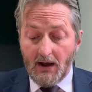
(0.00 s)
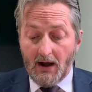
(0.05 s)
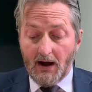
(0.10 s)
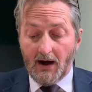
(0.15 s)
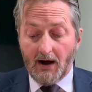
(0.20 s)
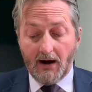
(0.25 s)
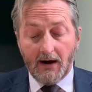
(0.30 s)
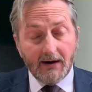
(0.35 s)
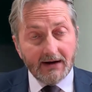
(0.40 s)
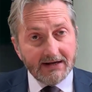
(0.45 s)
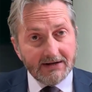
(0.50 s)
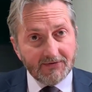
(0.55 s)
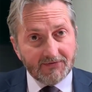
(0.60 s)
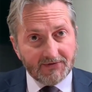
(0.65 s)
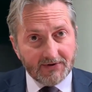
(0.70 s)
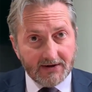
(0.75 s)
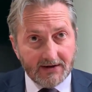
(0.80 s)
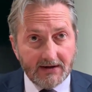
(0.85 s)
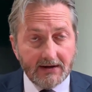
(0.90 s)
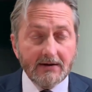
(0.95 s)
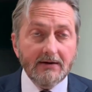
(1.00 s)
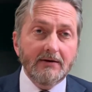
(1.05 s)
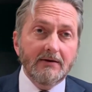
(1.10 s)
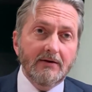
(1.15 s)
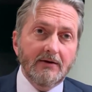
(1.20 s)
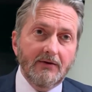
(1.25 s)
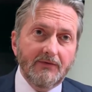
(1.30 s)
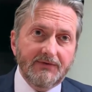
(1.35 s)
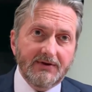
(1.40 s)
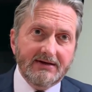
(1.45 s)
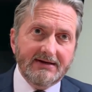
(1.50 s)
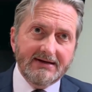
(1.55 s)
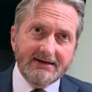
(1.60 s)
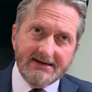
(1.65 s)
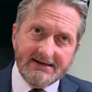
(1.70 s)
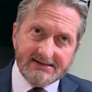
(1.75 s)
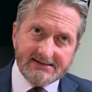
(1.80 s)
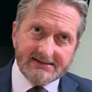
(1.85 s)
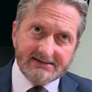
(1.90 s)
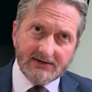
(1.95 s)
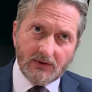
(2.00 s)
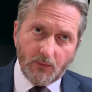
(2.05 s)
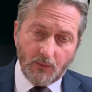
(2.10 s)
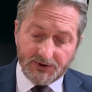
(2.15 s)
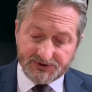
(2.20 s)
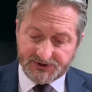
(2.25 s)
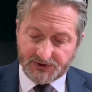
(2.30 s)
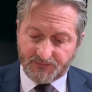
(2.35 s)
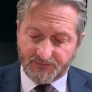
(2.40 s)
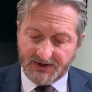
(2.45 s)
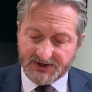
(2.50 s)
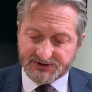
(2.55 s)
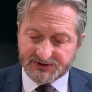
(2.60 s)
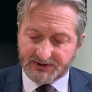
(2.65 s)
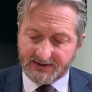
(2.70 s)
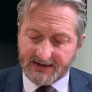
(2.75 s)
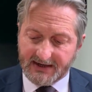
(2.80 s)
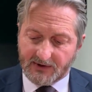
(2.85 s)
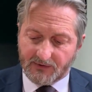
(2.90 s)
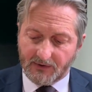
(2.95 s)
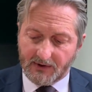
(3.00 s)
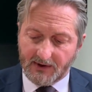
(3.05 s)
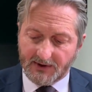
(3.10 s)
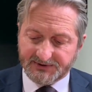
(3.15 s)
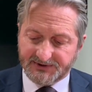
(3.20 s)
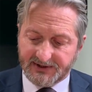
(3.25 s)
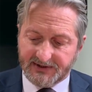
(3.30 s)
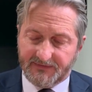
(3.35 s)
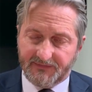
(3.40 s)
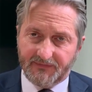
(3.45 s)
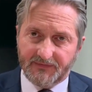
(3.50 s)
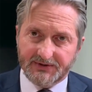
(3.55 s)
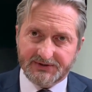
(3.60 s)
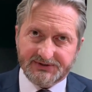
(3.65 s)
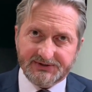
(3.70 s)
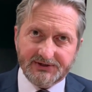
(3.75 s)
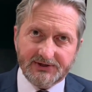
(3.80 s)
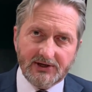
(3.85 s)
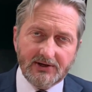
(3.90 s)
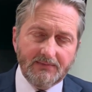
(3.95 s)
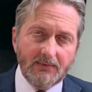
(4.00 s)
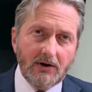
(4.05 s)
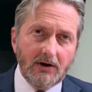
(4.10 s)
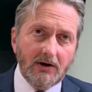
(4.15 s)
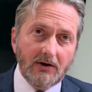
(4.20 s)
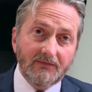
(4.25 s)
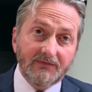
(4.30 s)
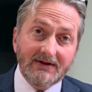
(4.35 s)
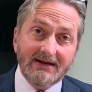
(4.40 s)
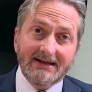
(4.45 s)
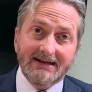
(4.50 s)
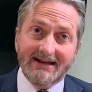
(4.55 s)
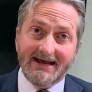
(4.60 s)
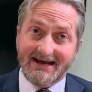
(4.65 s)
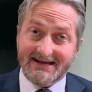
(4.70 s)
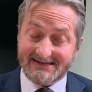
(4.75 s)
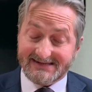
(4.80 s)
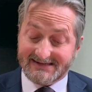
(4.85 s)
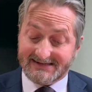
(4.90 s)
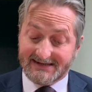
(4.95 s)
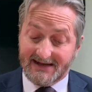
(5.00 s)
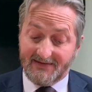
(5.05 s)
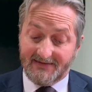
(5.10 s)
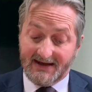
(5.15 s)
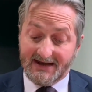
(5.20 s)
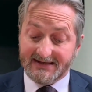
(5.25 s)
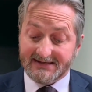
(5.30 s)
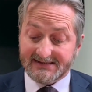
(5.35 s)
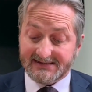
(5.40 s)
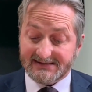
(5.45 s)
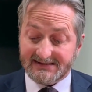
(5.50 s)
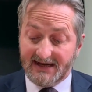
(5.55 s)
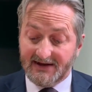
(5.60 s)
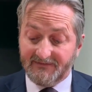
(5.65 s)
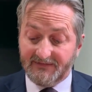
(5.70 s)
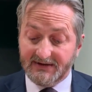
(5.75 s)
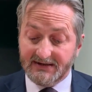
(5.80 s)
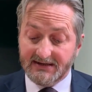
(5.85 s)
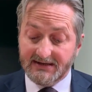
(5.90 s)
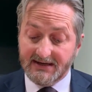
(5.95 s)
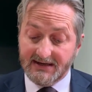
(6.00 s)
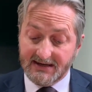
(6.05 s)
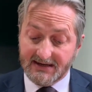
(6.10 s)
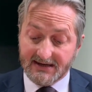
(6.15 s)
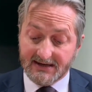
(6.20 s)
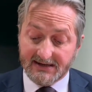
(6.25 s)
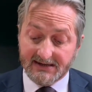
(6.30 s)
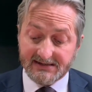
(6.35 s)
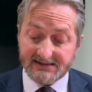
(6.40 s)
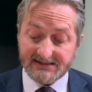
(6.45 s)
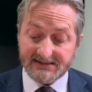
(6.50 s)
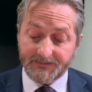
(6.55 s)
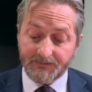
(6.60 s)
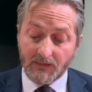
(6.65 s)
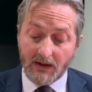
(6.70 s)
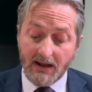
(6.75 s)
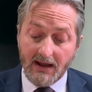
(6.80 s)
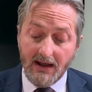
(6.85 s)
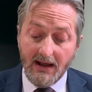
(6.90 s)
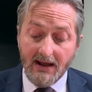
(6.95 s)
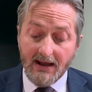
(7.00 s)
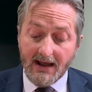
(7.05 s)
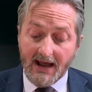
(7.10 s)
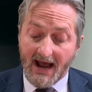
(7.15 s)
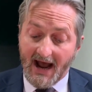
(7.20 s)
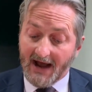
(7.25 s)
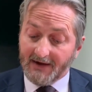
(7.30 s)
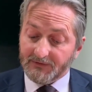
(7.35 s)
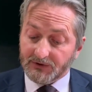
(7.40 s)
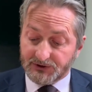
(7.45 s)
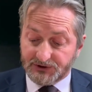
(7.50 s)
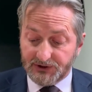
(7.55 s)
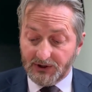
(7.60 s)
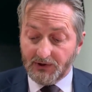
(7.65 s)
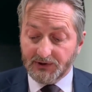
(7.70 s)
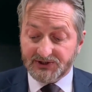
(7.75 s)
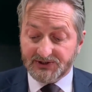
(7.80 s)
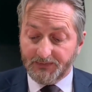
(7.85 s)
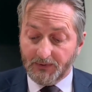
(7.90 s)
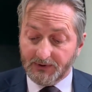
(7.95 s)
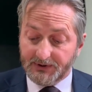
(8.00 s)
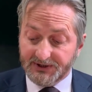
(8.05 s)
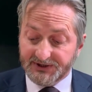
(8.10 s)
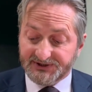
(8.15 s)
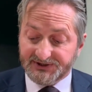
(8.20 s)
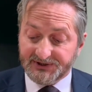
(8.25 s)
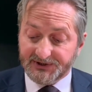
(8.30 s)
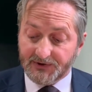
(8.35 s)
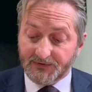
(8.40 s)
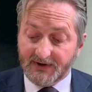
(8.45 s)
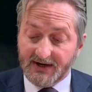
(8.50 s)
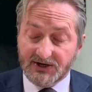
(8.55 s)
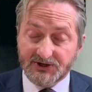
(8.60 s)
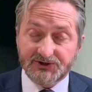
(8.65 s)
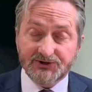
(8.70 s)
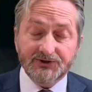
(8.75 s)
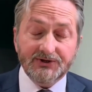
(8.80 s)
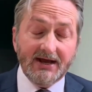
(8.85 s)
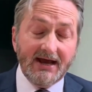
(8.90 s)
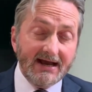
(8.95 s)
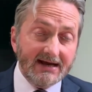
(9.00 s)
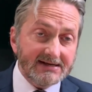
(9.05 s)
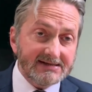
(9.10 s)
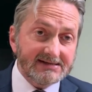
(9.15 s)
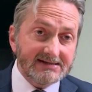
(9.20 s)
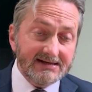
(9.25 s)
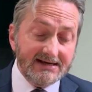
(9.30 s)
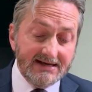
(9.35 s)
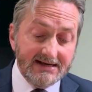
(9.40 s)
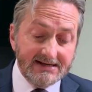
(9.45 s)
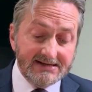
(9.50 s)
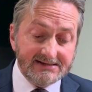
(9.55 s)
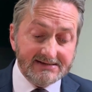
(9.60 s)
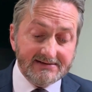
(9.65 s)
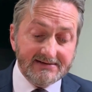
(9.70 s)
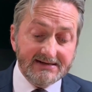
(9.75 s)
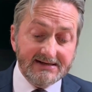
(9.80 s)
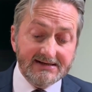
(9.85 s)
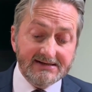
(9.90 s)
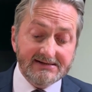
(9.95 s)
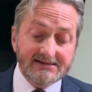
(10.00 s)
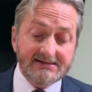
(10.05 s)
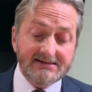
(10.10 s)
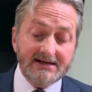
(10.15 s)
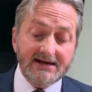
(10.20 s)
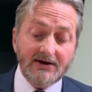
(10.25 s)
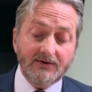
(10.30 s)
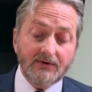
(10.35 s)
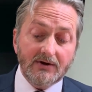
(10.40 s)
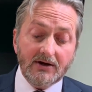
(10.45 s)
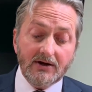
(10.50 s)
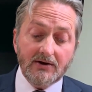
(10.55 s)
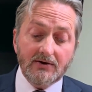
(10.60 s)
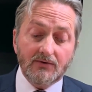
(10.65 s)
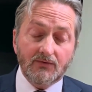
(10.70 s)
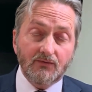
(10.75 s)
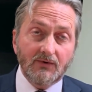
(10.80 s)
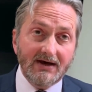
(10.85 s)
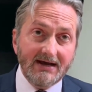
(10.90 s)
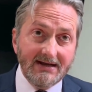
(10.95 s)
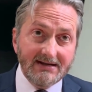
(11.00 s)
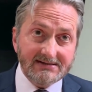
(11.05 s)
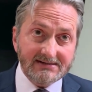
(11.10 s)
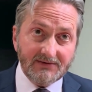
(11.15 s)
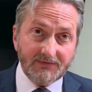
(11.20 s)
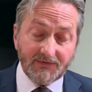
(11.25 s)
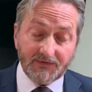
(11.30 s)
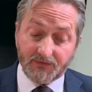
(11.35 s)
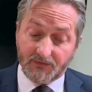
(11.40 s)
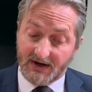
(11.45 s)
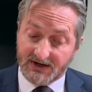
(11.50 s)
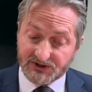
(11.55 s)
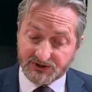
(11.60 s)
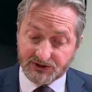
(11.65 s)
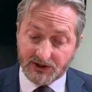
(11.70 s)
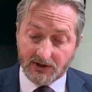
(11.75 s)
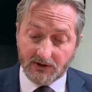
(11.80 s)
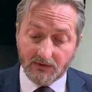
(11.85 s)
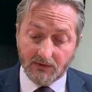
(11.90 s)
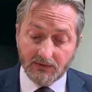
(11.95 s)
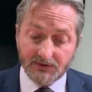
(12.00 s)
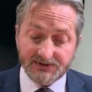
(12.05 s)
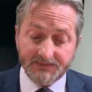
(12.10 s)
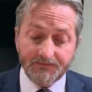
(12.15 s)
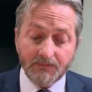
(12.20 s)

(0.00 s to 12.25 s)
either the lease was originally granted for a term of less than 7 years and the chargeable consideration exceeds the zero rate threshold,